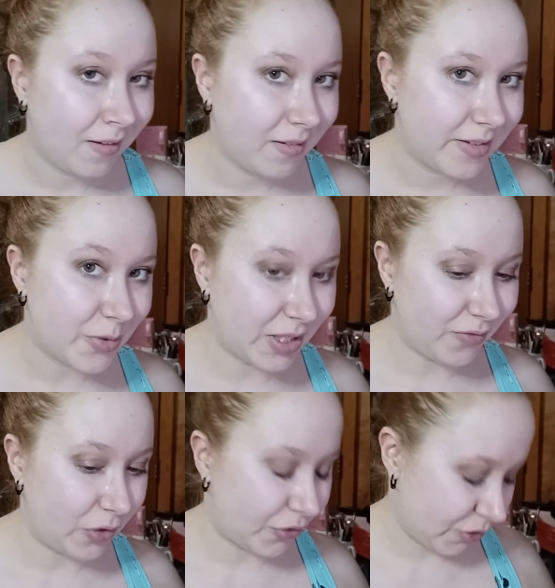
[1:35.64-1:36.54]
So without
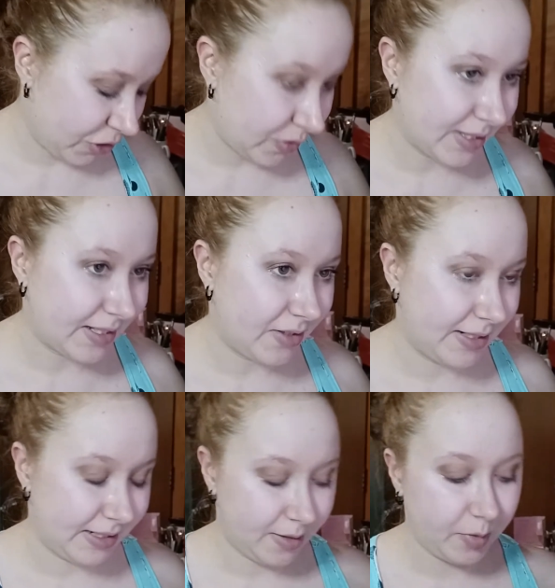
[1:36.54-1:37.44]
further ado, let's get on
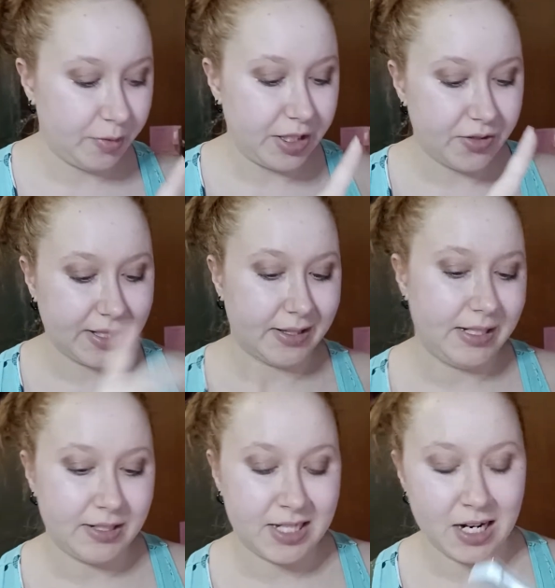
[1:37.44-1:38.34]
in. I'm going to be using the
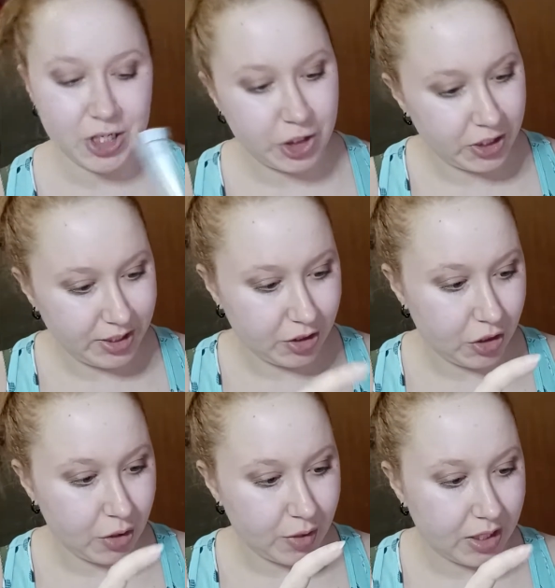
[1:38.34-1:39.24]
Natasha
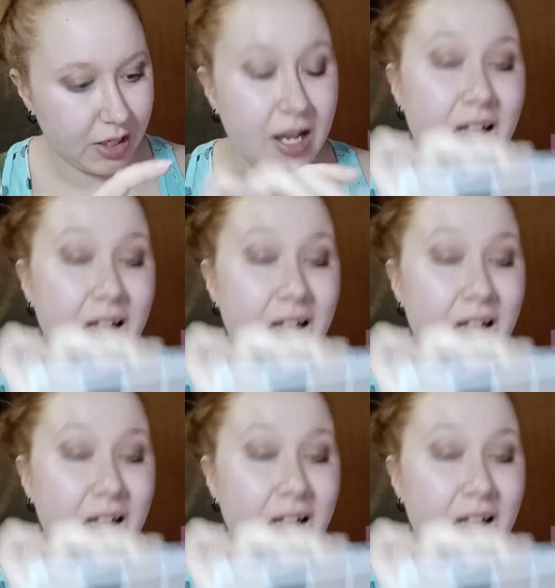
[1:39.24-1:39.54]
Denona